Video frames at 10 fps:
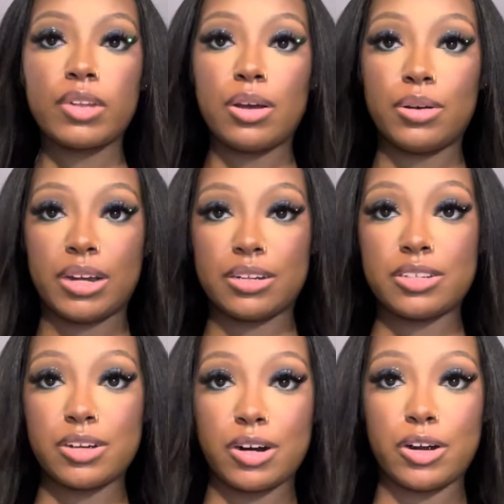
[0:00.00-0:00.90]
okay
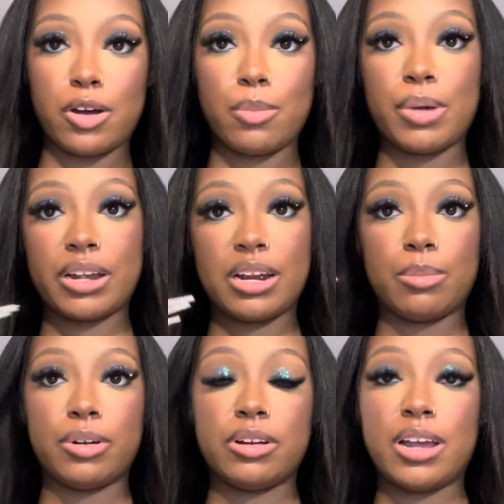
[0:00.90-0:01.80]
sorry y'all my
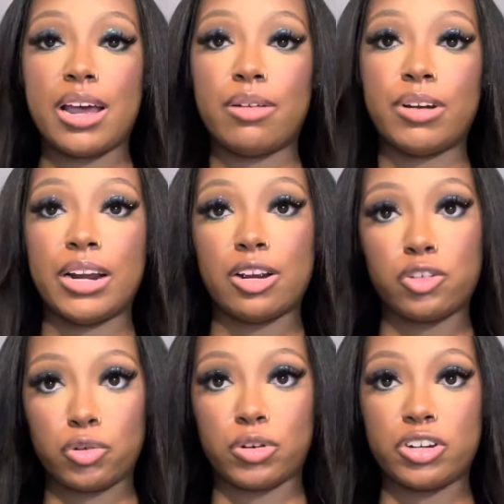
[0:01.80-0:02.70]
camera had ran out of
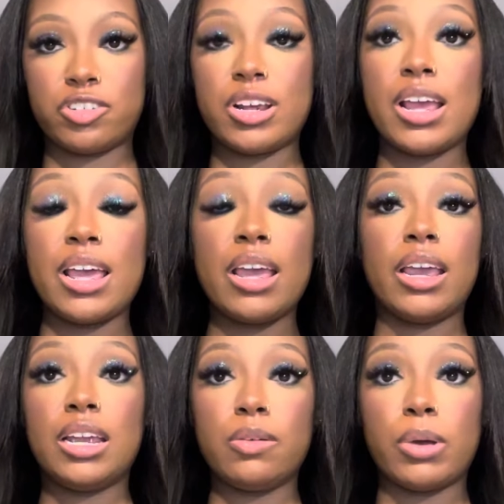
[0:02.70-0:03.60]
storage
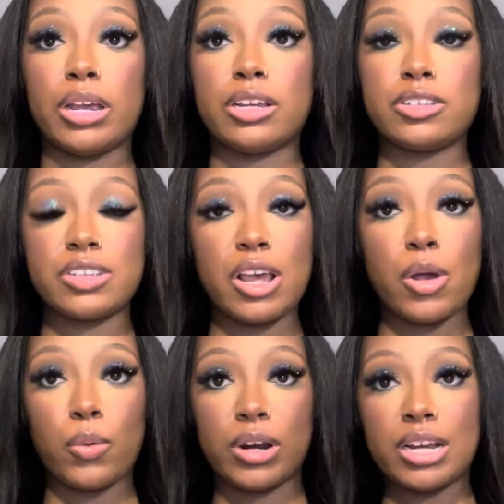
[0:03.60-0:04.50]
anyways
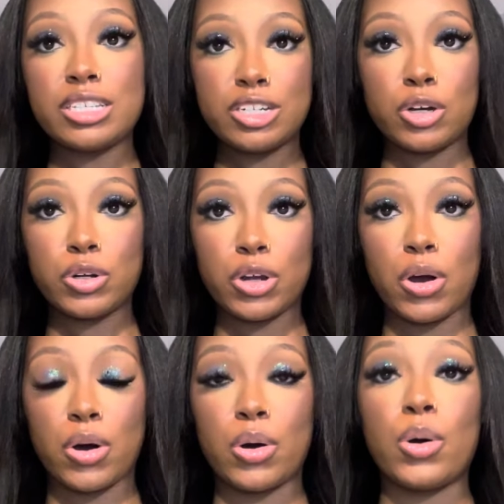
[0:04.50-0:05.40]
when I tell
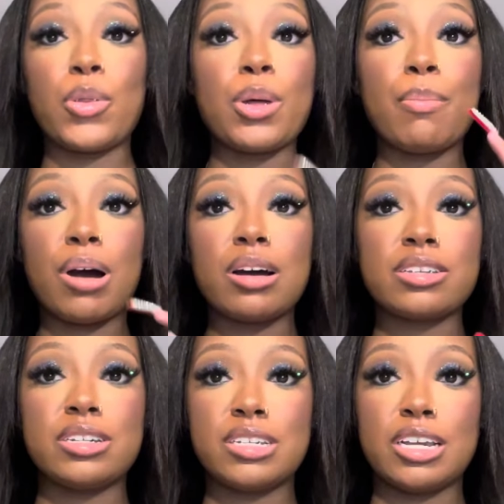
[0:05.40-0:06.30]
y'all, on the box
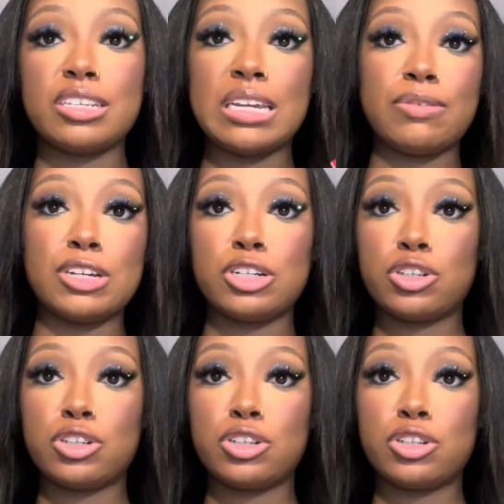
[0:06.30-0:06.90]
it says give it